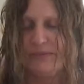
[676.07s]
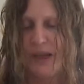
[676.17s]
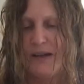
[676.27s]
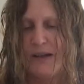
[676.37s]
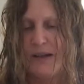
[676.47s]

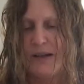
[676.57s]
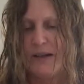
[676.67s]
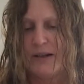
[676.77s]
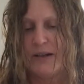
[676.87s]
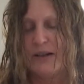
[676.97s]
I think there's a
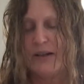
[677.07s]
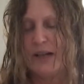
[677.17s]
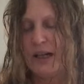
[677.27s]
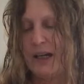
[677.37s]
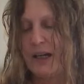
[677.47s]
lot, and
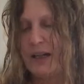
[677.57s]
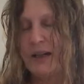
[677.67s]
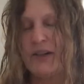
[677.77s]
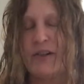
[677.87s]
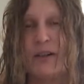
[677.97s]
your hair
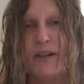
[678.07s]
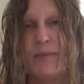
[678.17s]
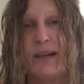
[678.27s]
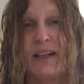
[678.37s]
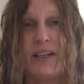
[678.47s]
tells you a lot
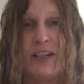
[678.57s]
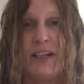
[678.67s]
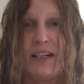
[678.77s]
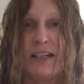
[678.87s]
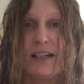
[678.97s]
about your
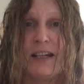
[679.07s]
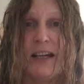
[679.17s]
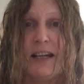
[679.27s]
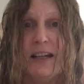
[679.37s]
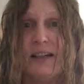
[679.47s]
genetics,
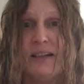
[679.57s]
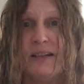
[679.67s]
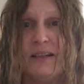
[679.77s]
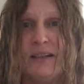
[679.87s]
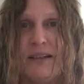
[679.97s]
eh?
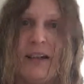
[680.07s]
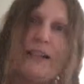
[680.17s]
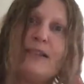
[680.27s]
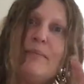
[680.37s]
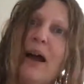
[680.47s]

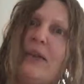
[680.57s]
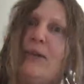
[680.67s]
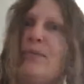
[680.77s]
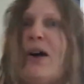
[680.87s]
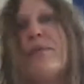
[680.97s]
Yes, mine were
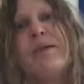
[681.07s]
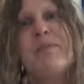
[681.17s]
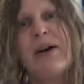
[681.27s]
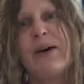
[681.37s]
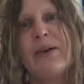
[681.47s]
blonde
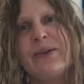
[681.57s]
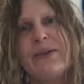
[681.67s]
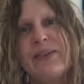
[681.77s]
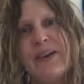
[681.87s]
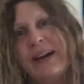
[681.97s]
bimbos.